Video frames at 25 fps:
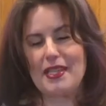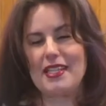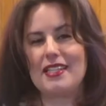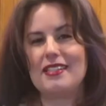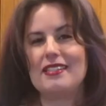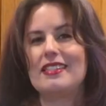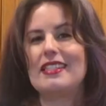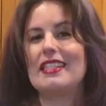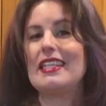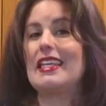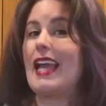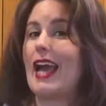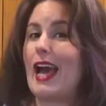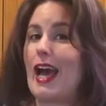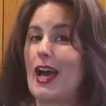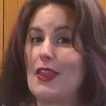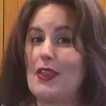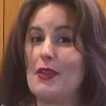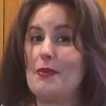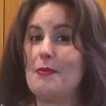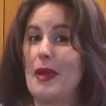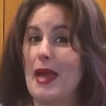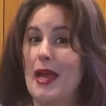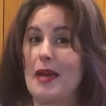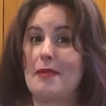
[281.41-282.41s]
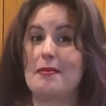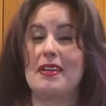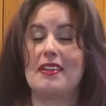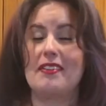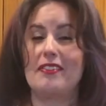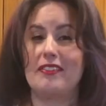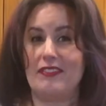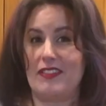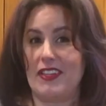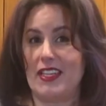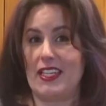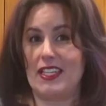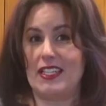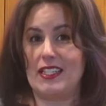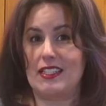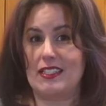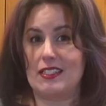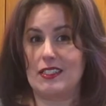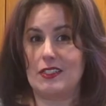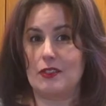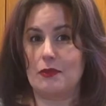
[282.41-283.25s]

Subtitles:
is the Alabama Fizz,